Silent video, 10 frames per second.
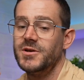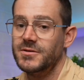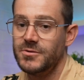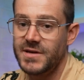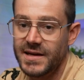
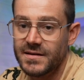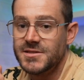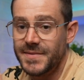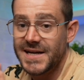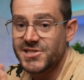you're looking
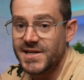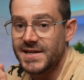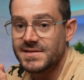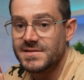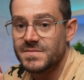to buy
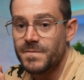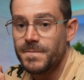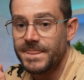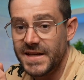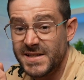shares
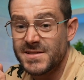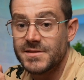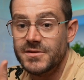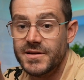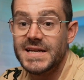is
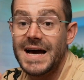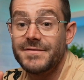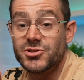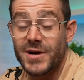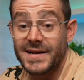you need to have
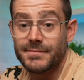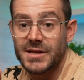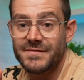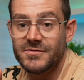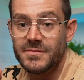a trading
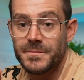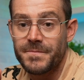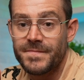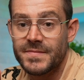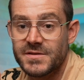platform.
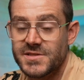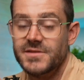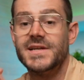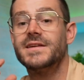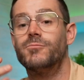So
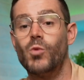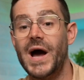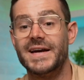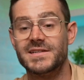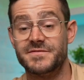you need a
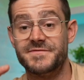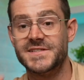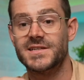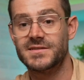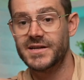way to
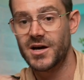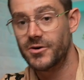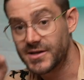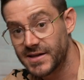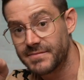physically go
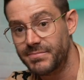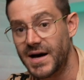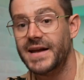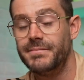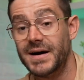and click
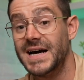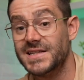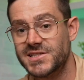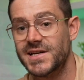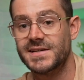buy to buy the
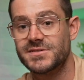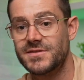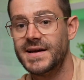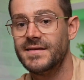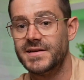shares,
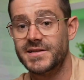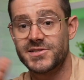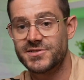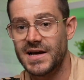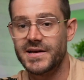right? In
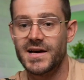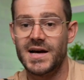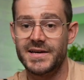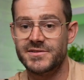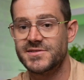Australia,
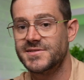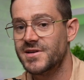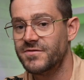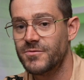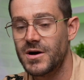I use
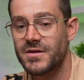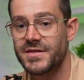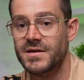SelfWealth.